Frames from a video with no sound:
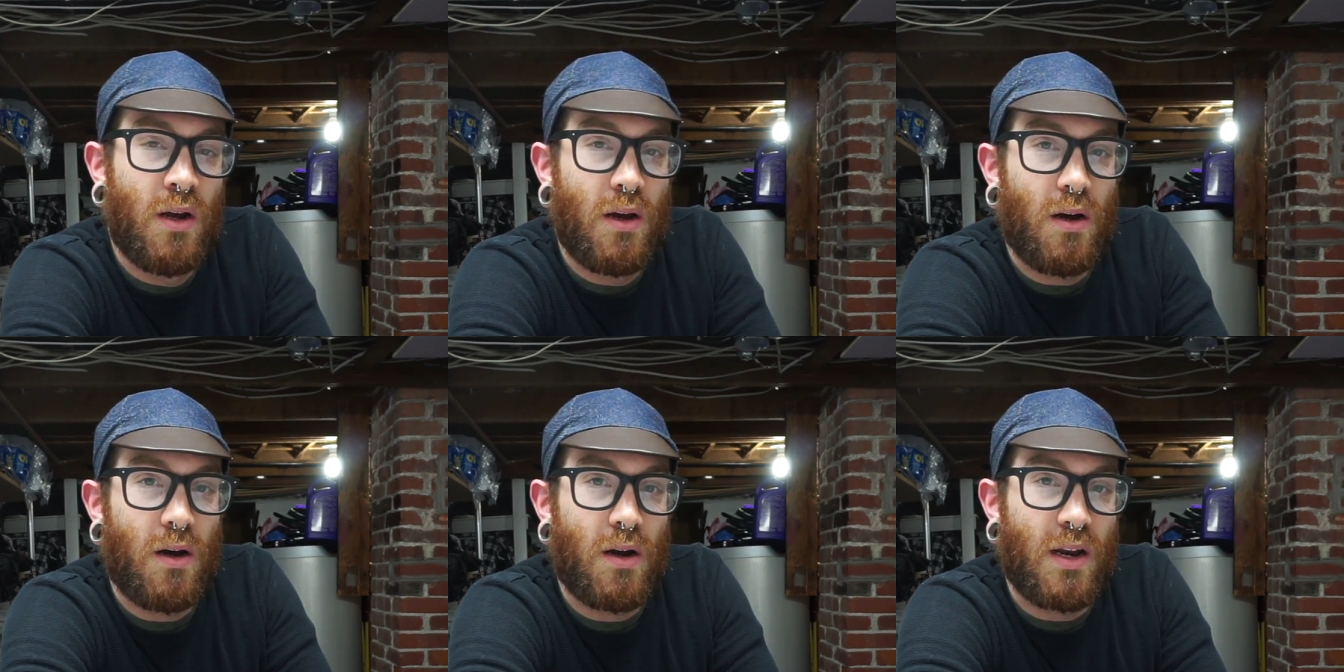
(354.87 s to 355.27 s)

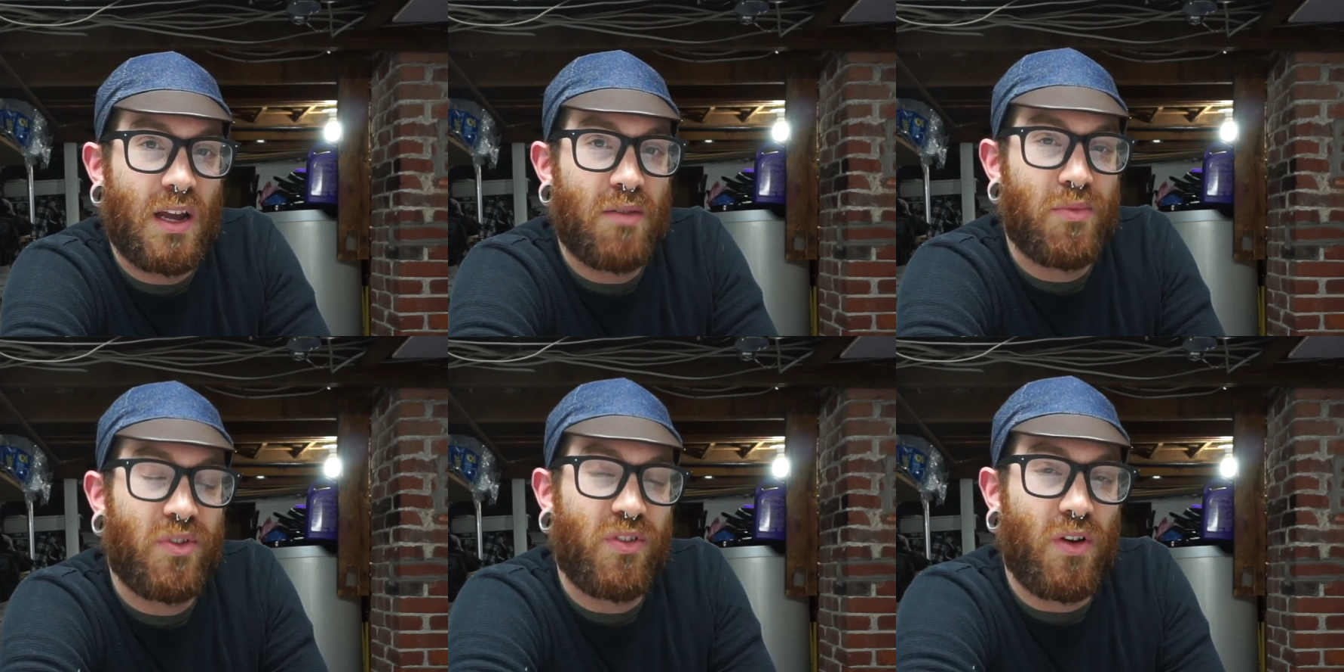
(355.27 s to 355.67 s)
on
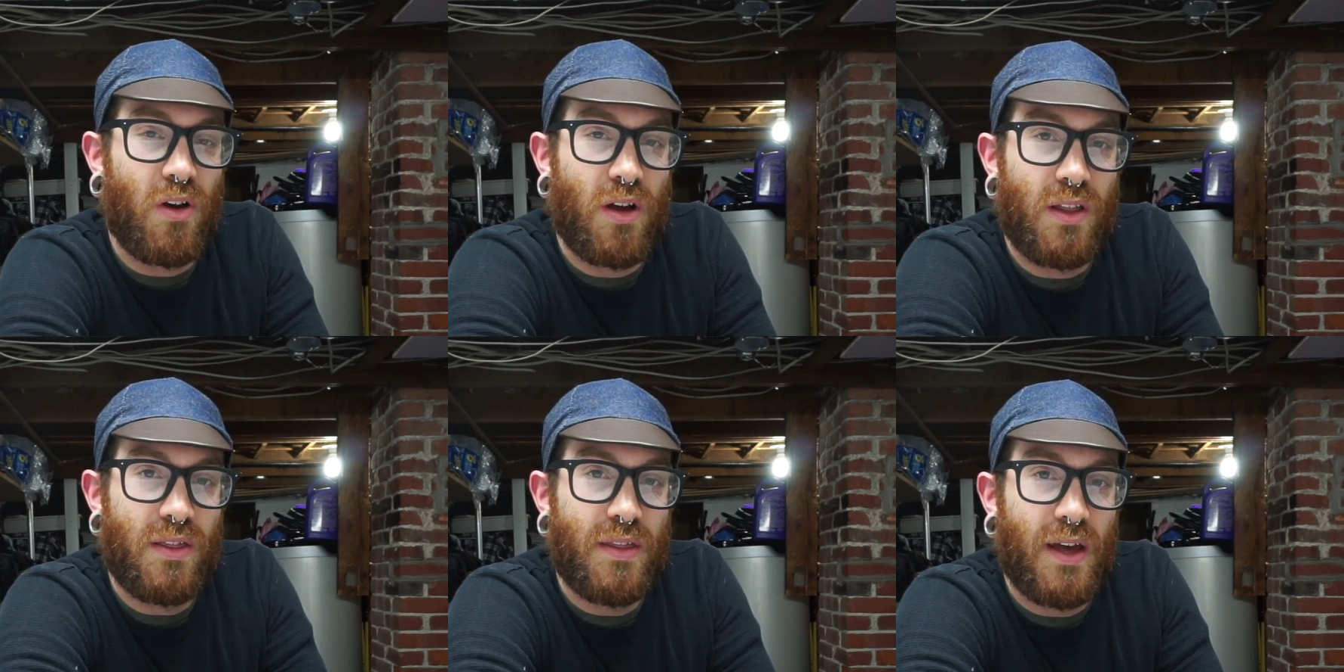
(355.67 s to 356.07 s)

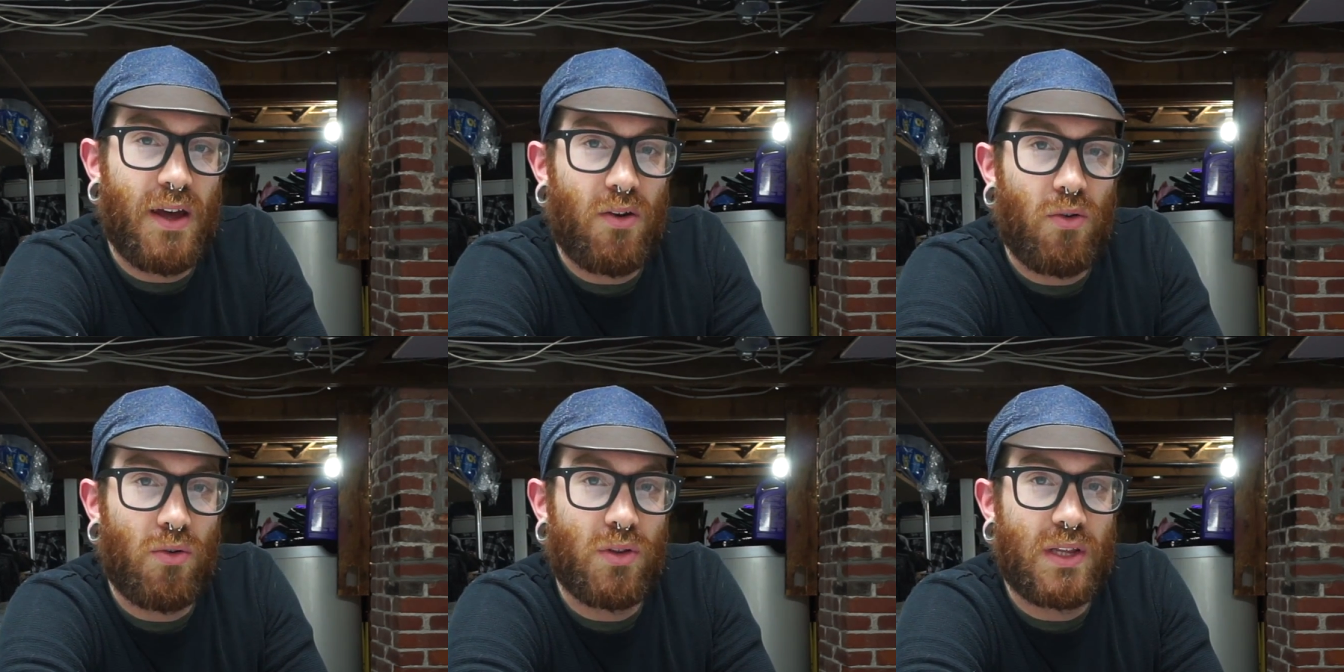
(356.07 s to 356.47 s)
Amazon that
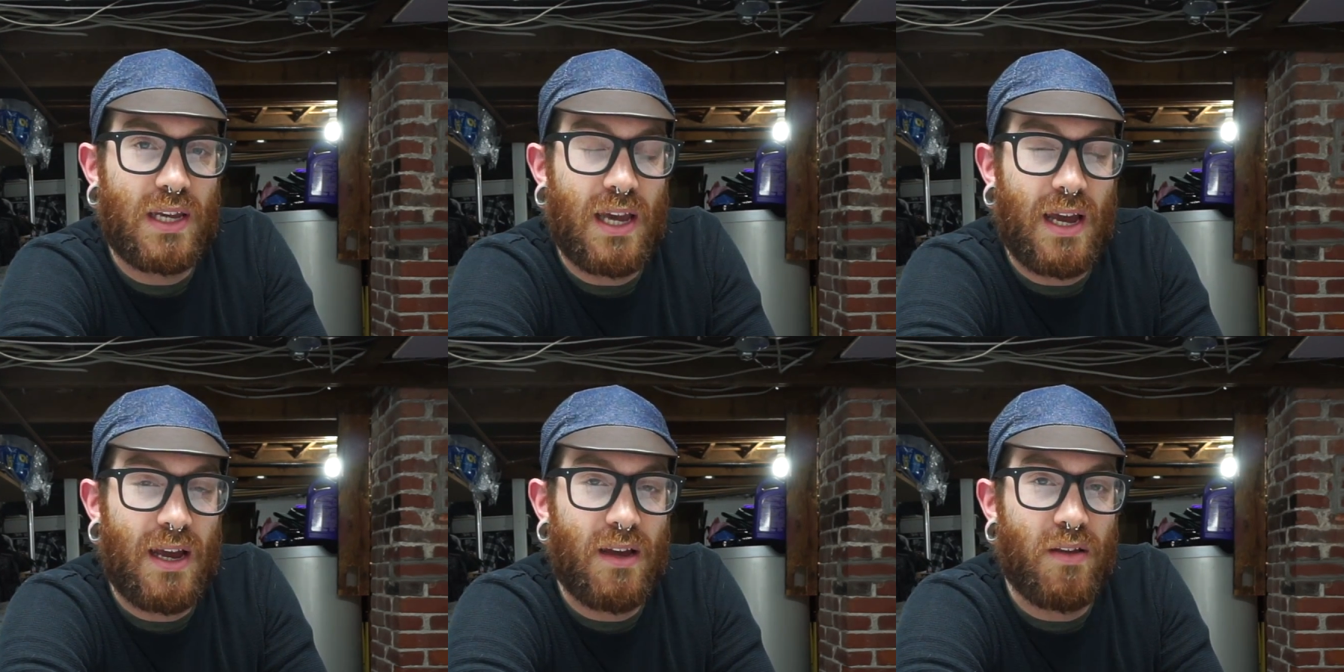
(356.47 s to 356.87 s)
only
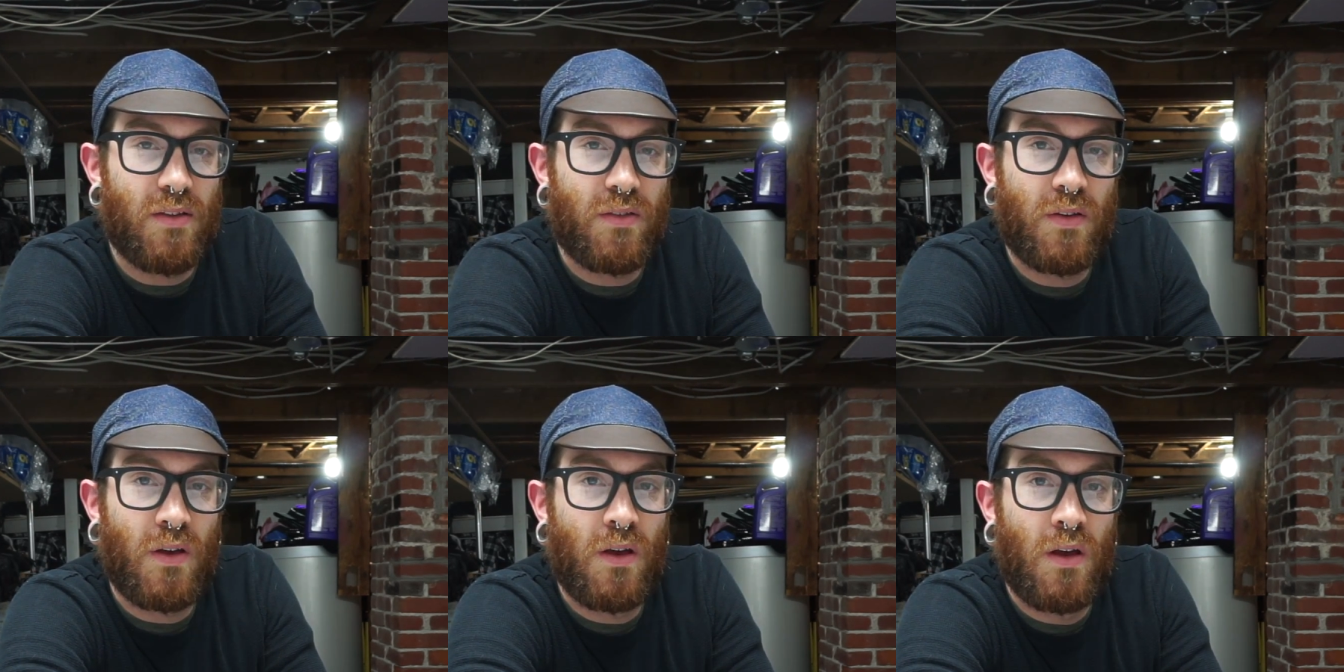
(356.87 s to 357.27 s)

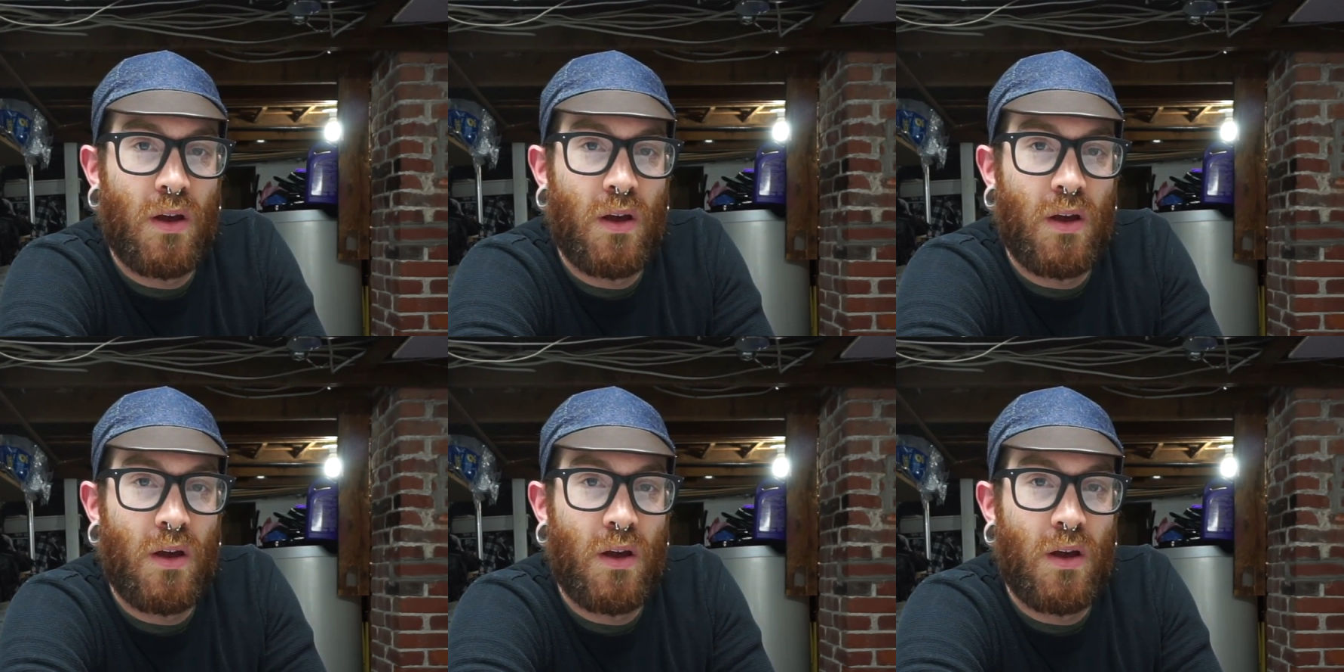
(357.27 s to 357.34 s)
has